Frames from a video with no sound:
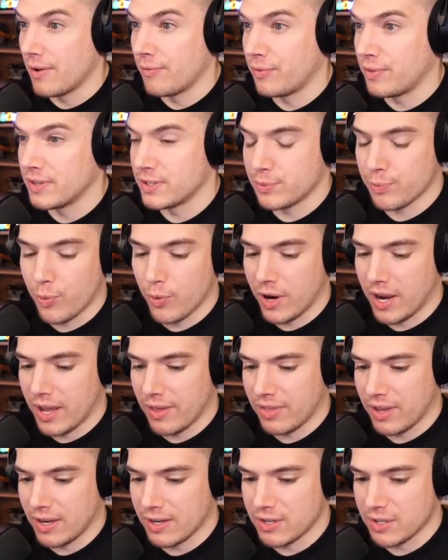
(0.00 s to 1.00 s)
at this point. I
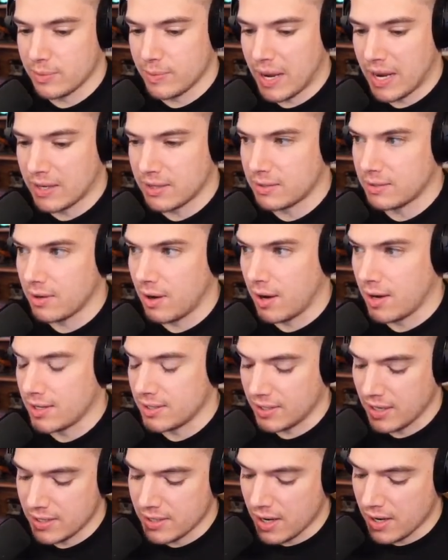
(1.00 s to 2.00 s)
think it just makes,
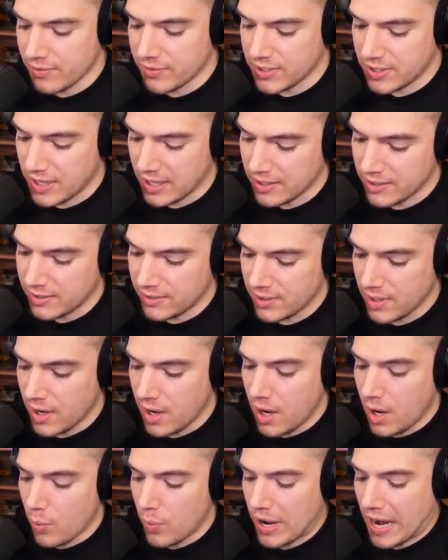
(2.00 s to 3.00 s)
honestly, a ton of sense.
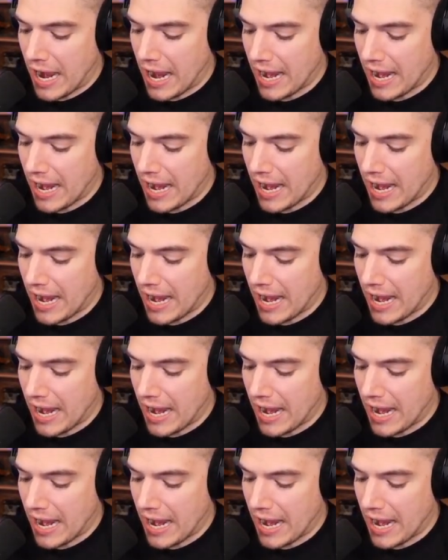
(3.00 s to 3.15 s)
We got